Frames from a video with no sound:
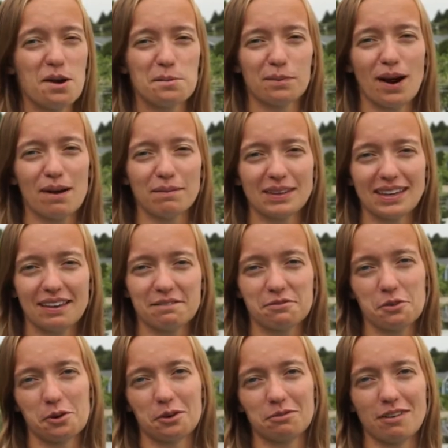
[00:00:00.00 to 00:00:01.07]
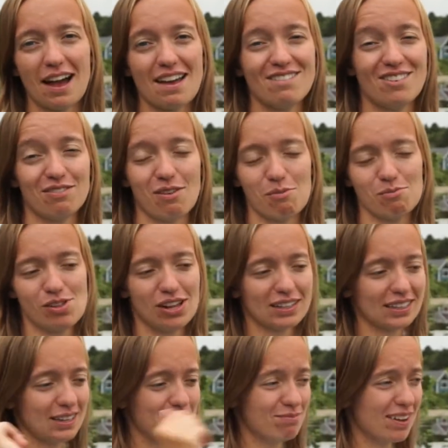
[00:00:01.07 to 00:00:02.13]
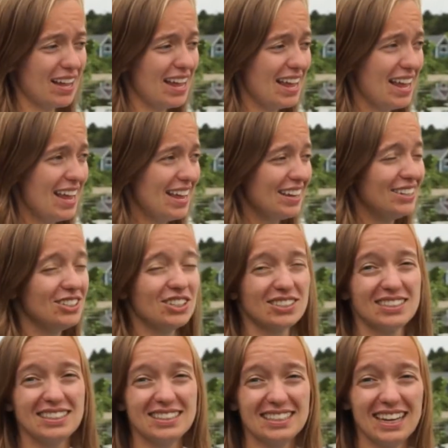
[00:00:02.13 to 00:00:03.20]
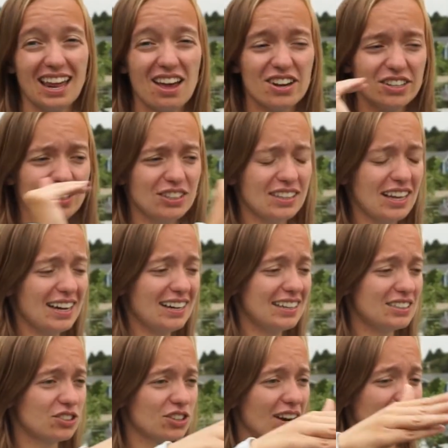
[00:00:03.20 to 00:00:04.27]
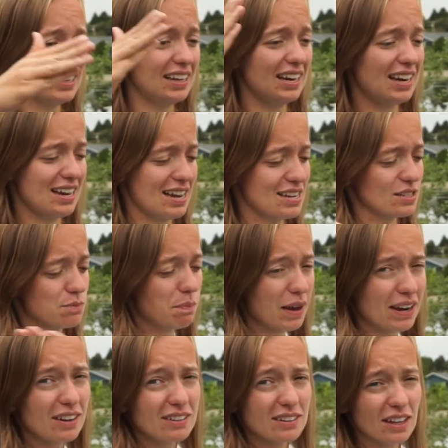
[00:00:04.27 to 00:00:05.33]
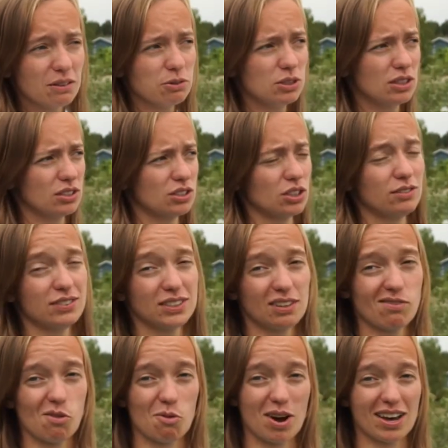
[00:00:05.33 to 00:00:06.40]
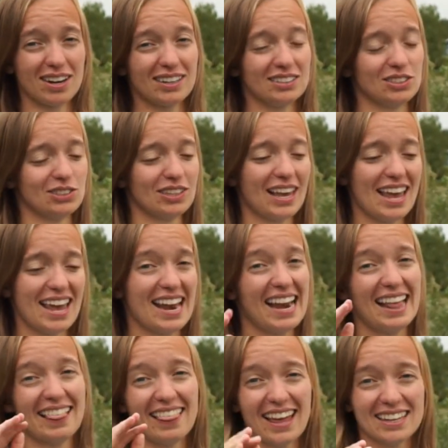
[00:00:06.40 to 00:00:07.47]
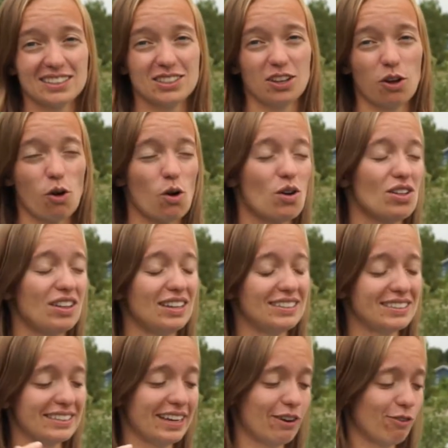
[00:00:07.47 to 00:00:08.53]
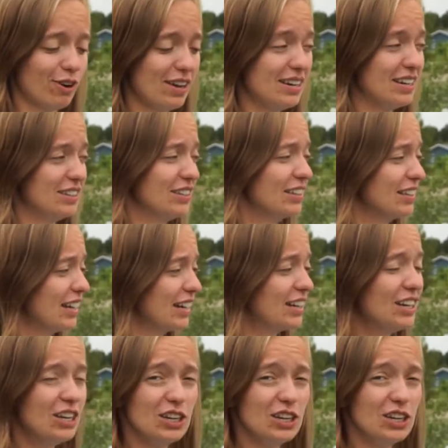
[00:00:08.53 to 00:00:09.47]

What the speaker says: Probably get 4 or 5 if I'm lucky, but you just need to get under there and try to get it as parallel with the surface of the water as you can. That's the goal, and to get right under there.